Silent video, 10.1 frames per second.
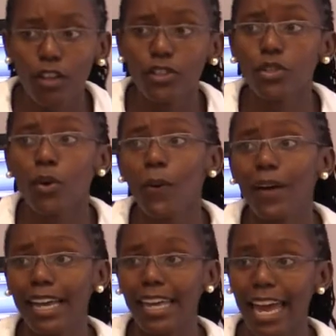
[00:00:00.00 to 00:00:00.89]

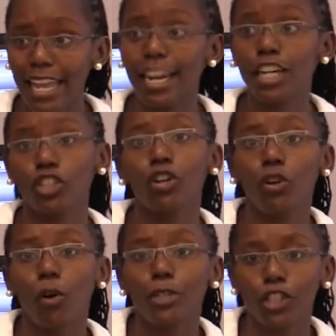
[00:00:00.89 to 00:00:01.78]
So Kenya
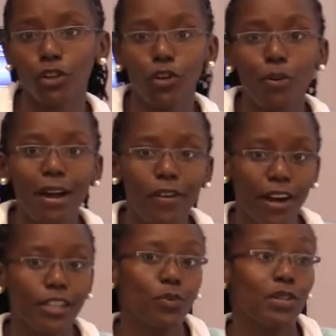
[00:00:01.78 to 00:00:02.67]
National Commission on Human
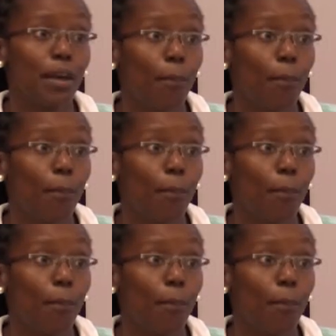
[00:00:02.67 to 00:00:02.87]
Rights was